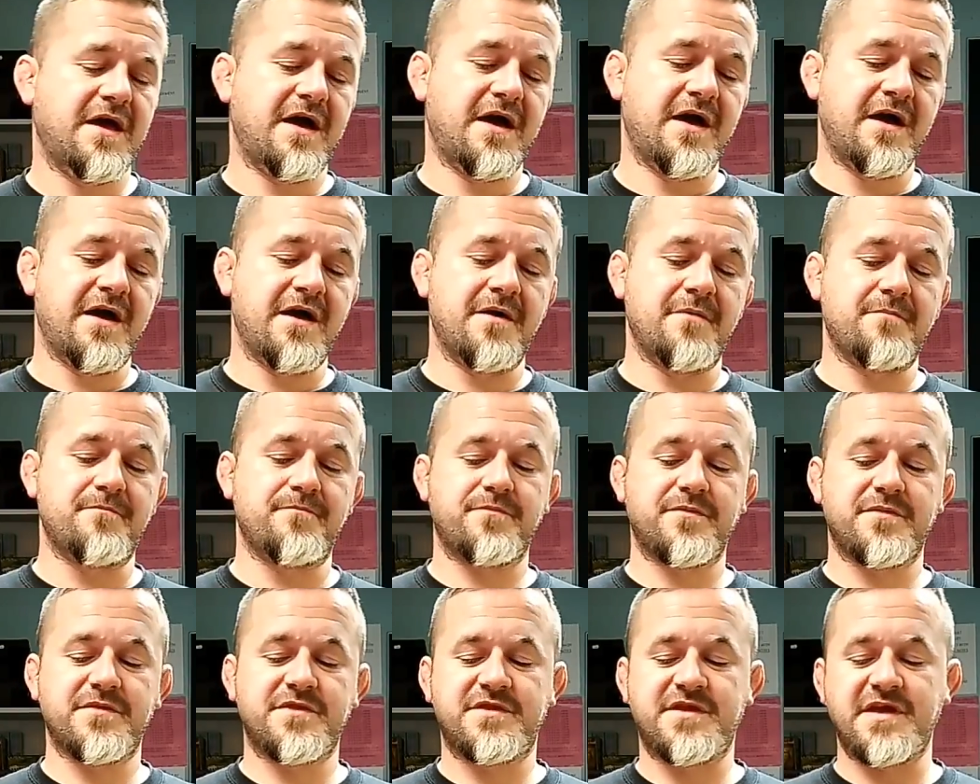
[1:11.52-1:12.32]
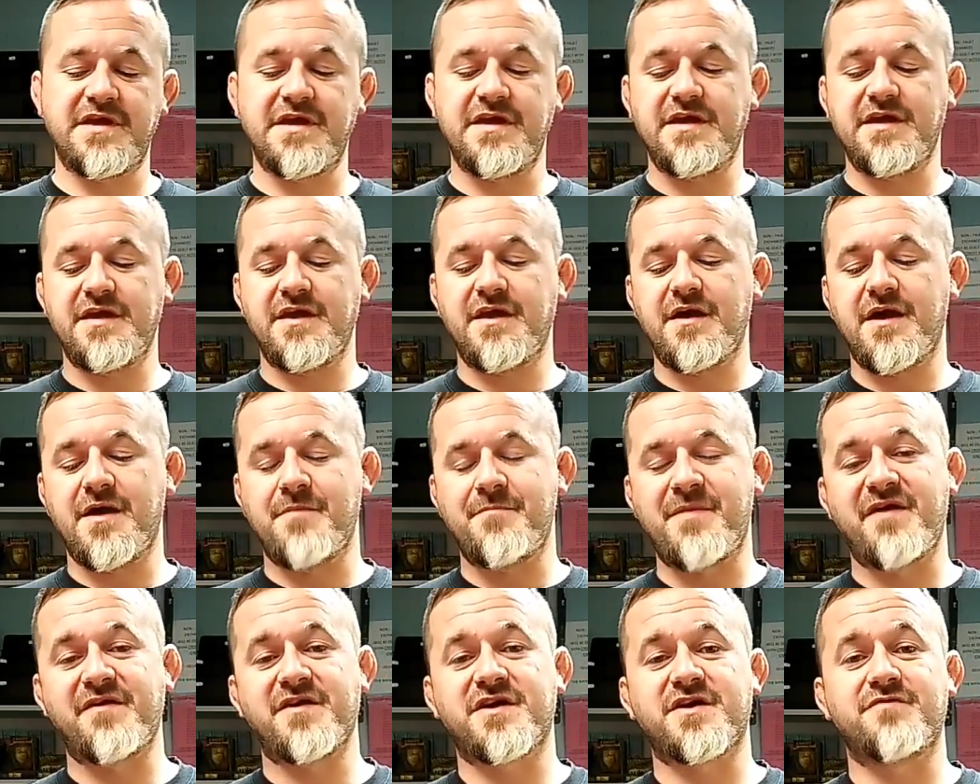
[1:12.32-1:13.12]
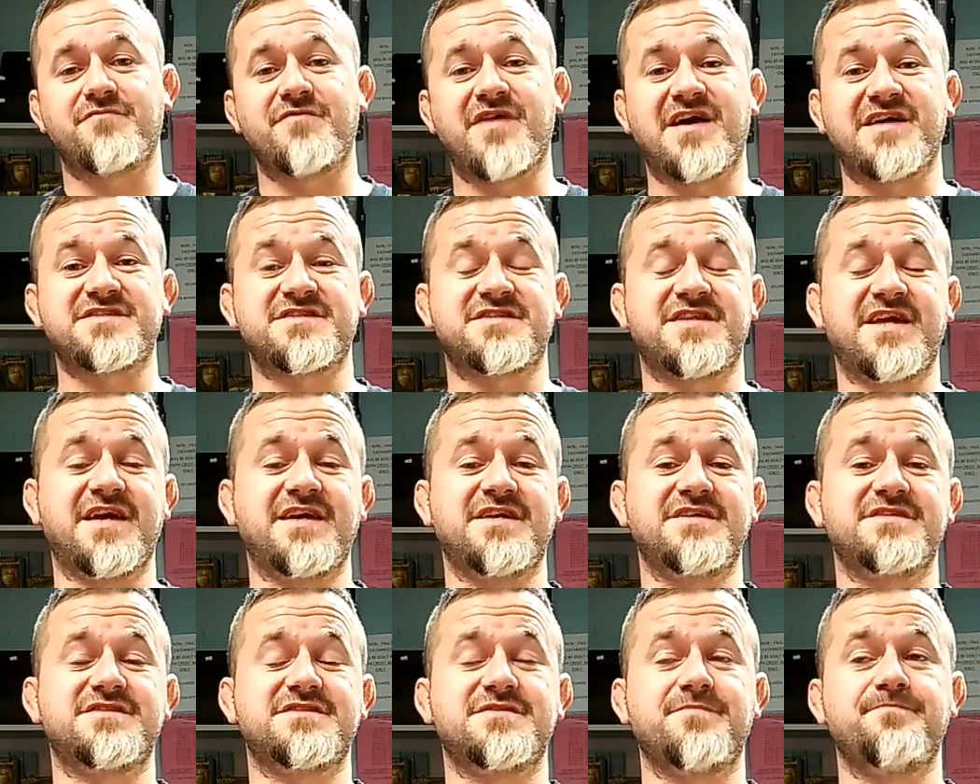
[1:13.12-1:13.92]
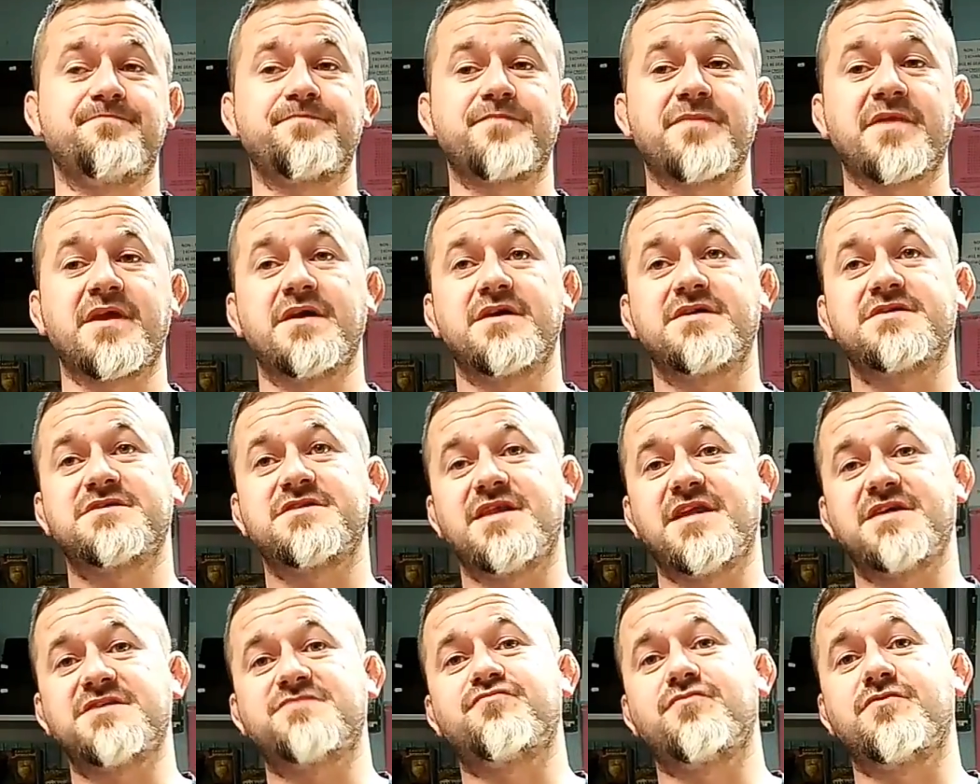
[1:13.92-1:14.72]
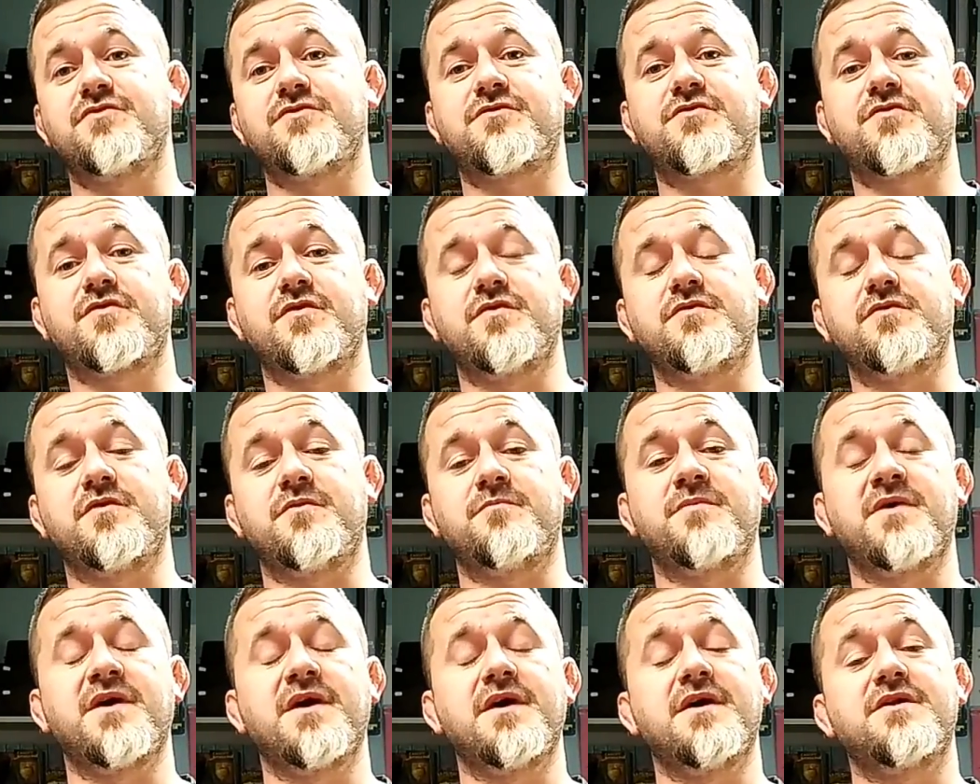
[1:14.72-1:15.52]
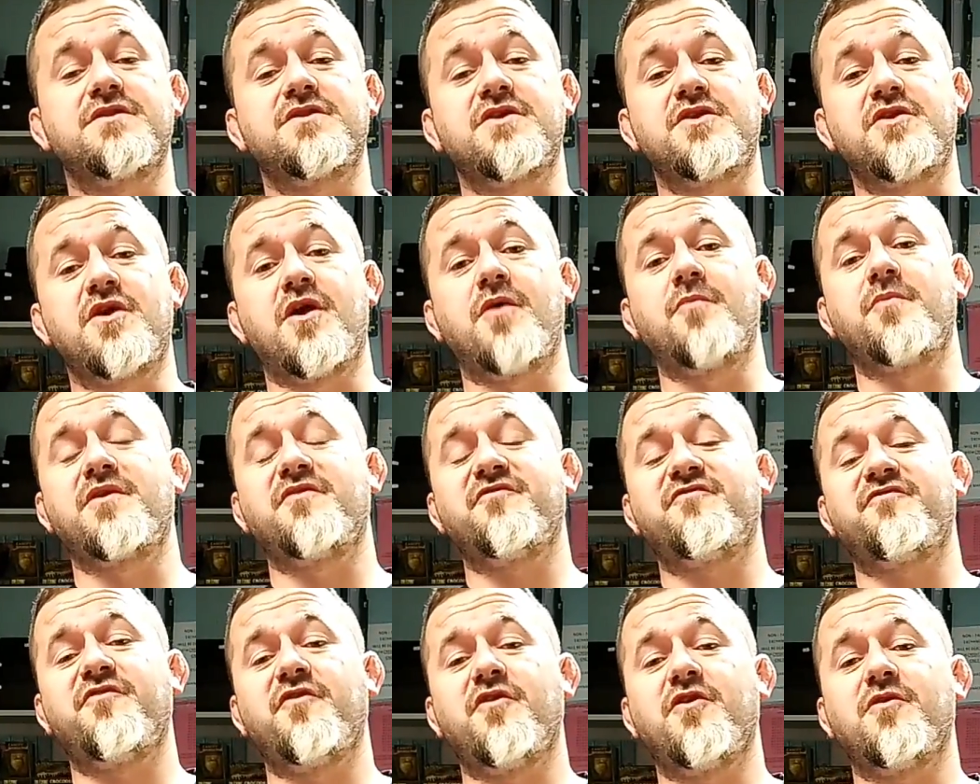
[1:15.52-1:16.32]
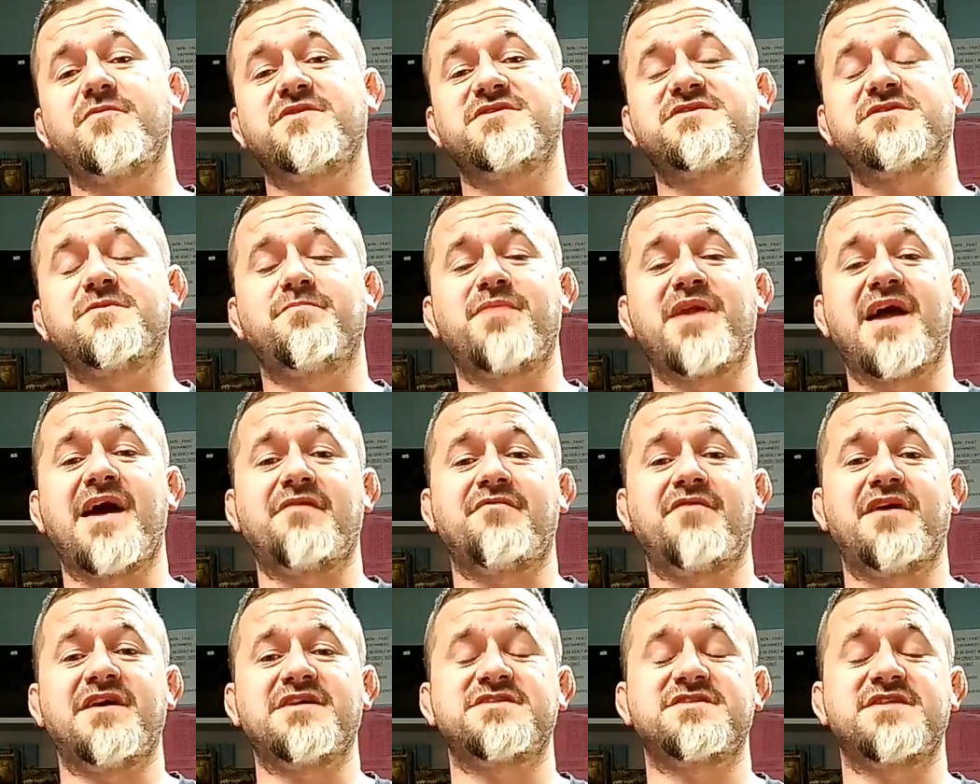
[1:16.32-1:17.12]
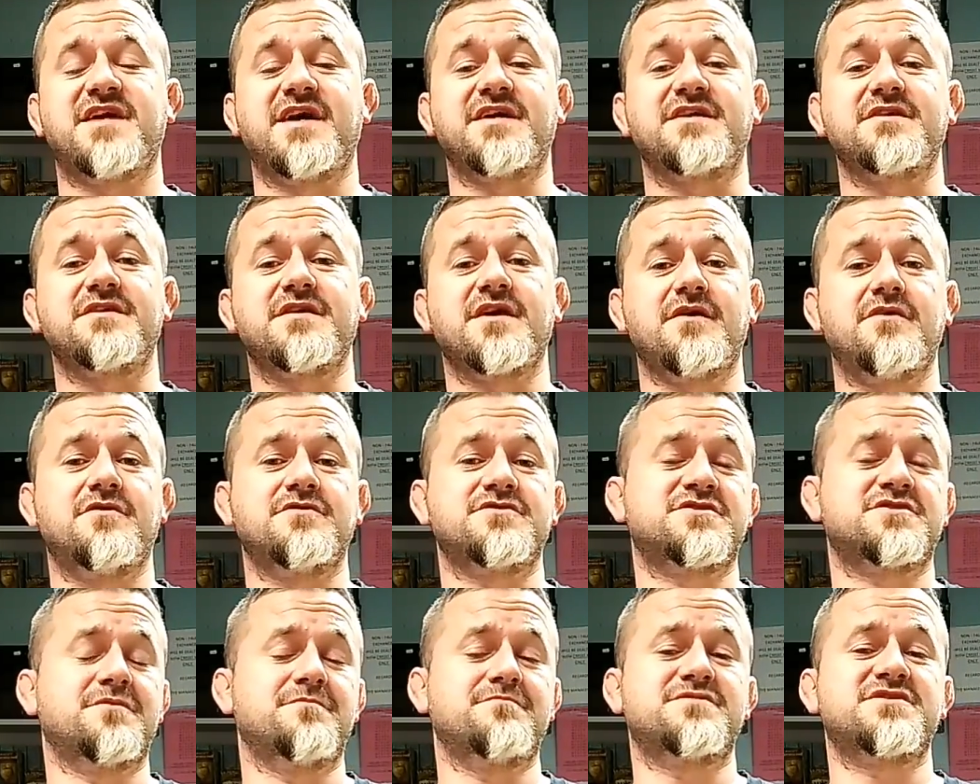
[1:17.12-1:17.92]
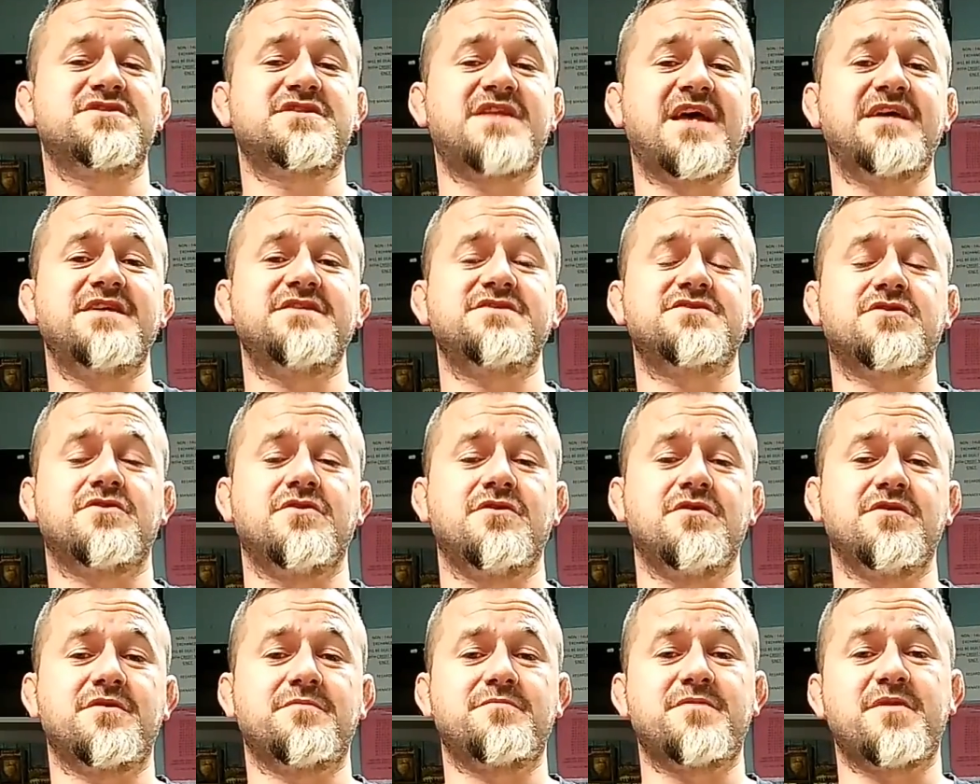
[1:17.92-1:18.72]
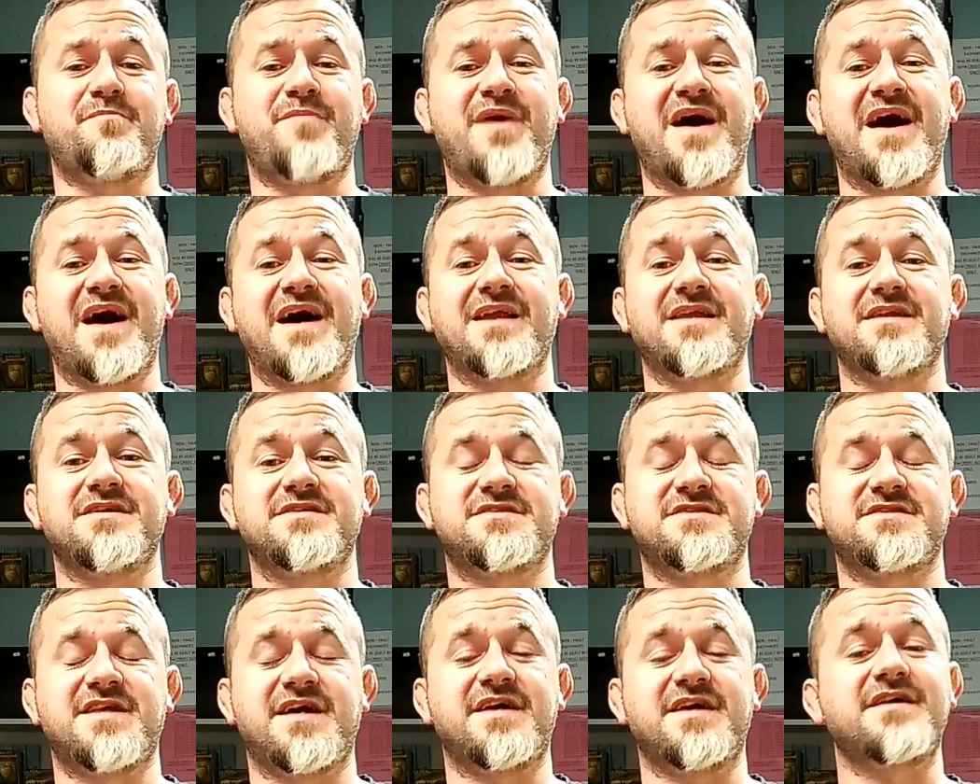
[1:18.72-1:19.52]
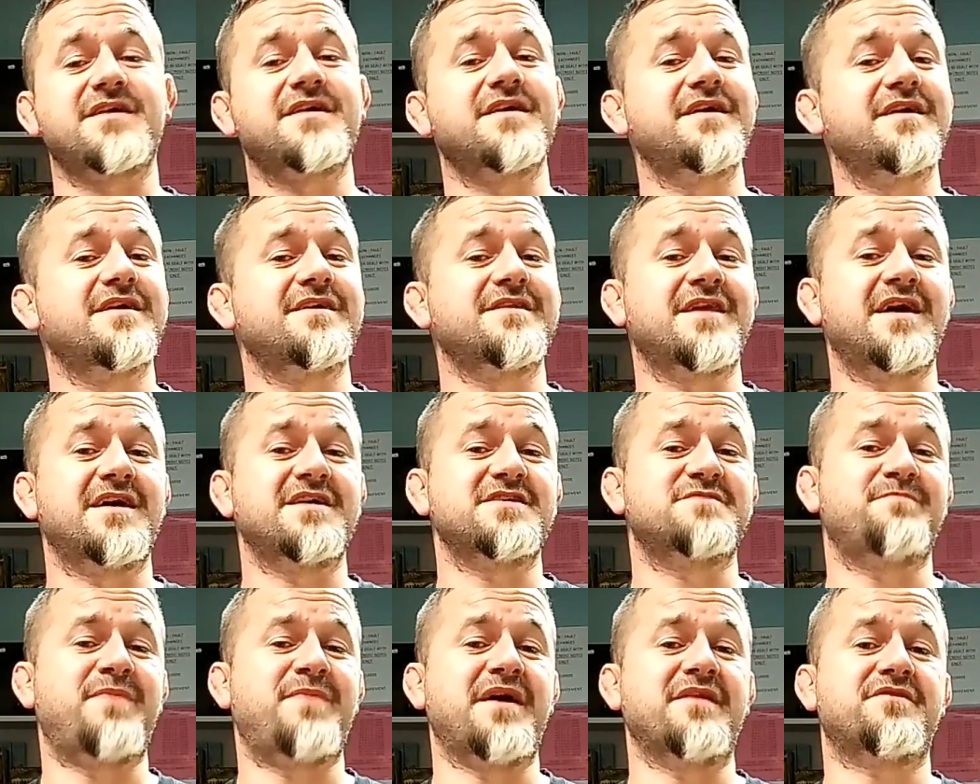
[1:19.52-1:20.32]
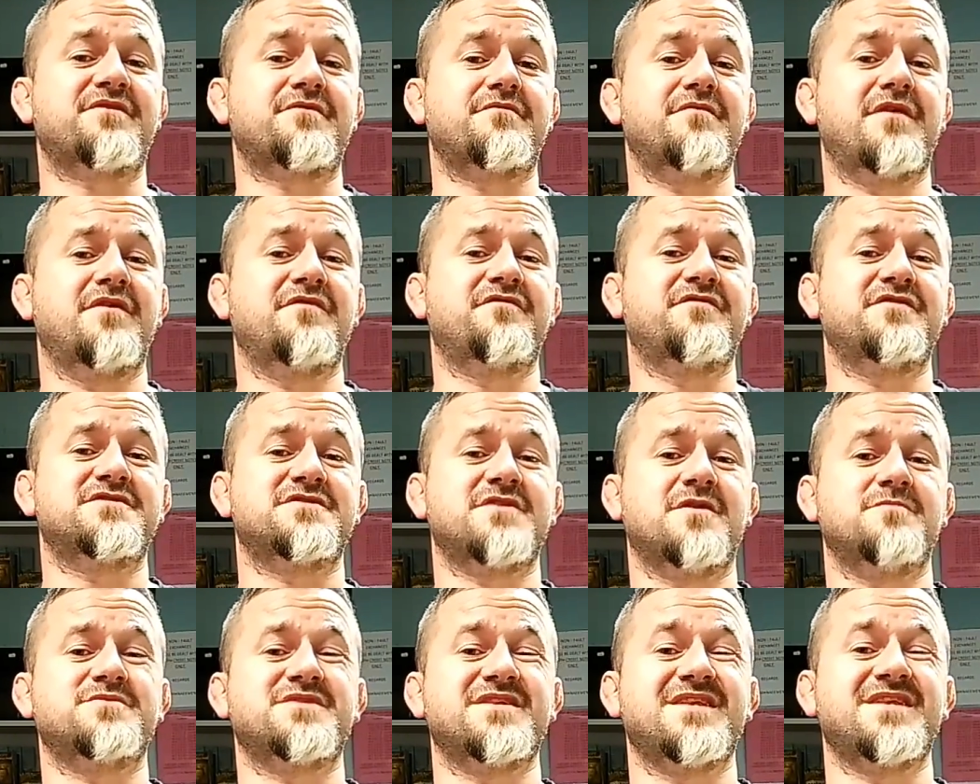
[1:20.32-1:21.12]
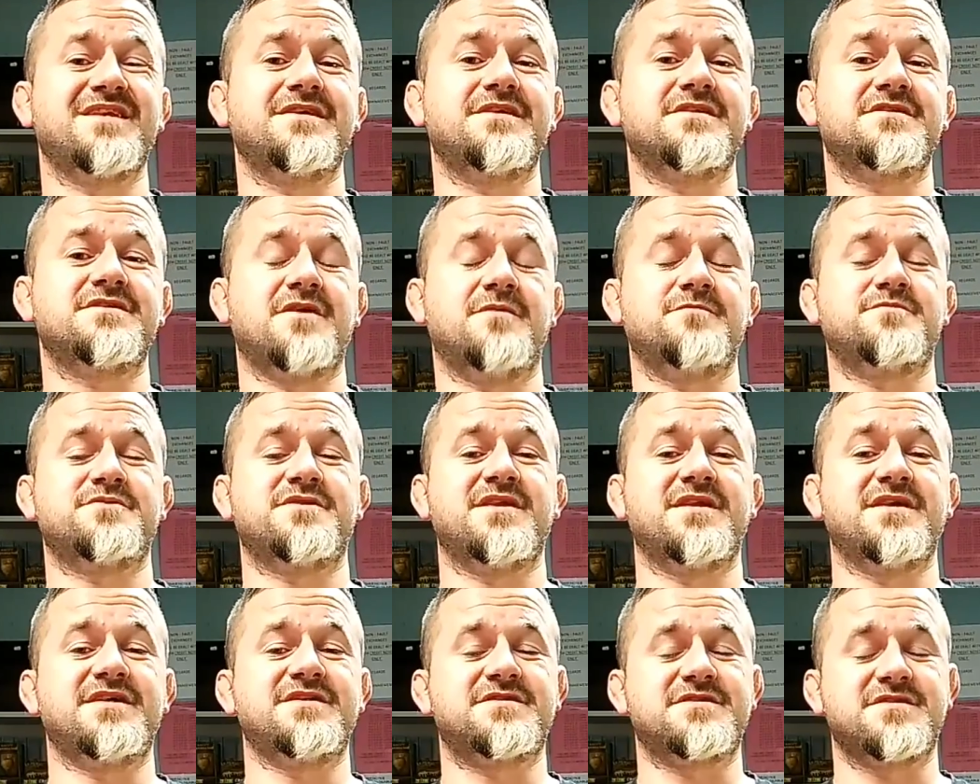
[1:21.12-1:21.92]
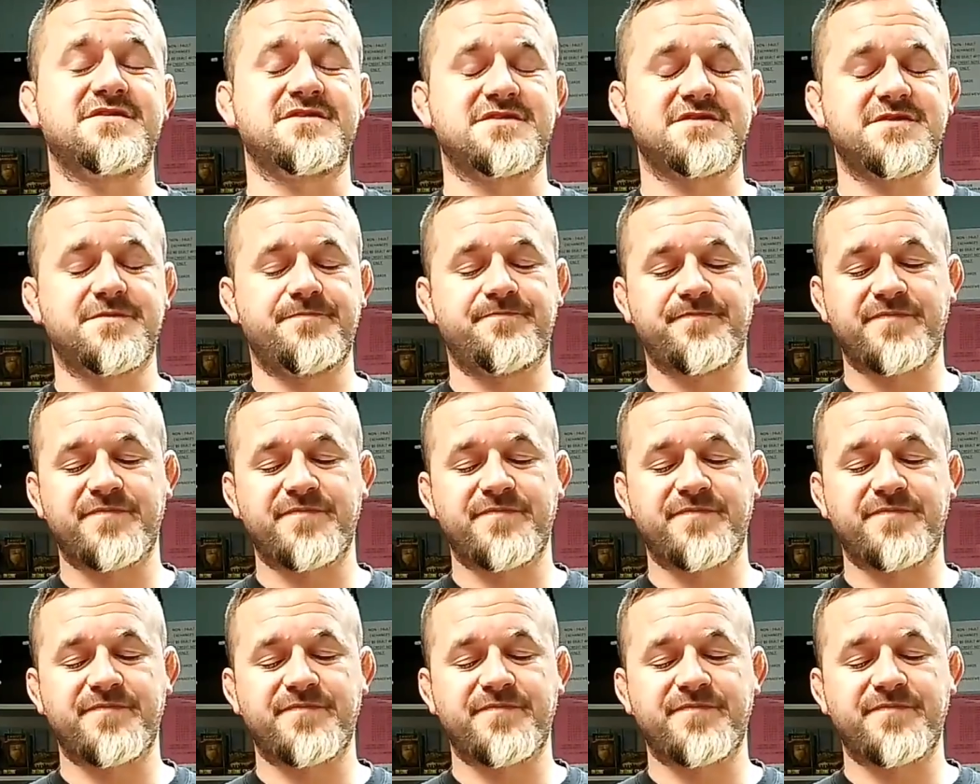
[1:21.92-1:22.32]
The American rat snakes, so let's run through them. The nominate form is the black rat snake, but some states call them the pilot snake. That is Pantherophis obsoletus obsoletus.